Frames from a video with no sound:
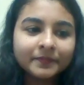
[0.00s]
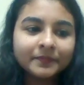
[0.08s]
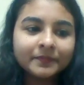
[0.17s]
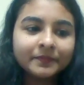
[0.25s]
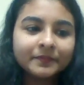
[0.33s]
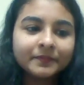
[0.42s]

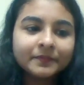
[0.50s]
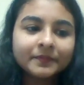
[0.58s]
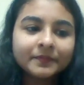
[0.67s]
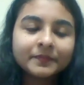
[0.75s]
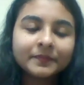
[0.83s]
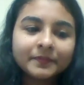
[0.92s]

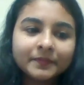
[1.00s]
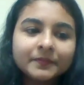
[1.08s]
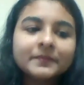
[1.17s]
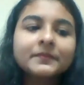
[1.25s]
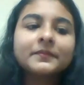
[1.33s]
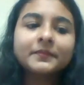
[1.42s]

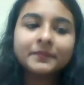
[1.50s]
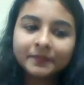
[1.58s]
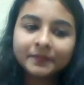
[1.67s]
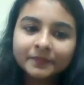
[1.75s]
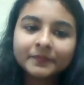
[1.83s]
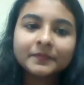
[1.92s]

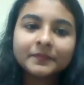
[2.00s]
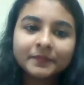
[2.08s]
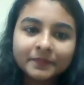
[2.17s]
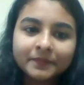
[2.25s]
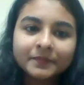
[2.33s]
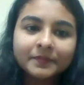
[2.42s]

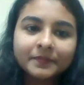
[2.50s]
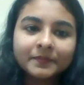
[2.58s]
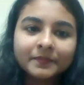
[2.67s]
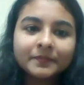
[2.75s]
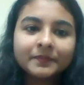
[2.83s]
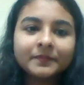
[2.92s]

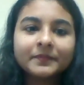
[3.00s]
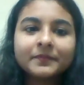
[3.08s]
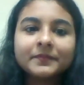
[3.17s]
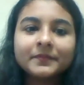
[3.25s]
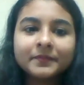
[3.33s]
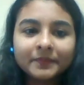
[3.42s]

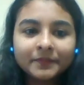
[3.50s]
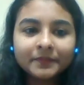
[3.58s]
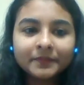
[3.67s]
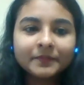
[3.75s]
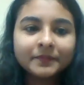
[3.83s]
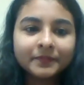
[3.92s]

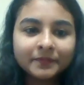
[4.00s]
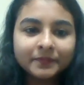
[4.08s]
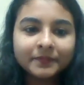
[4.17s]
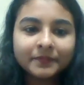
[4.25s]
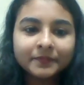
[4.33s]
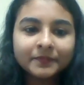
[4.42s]

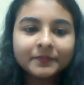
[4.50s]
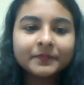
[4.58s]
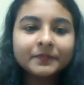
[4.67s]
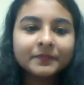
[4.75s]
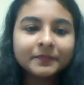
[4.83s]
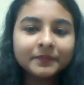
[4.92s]

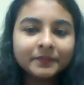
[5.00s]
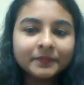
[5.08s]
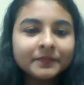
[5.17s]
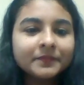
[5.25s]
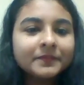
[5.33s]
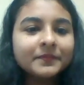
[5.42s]
This person isn't speaking.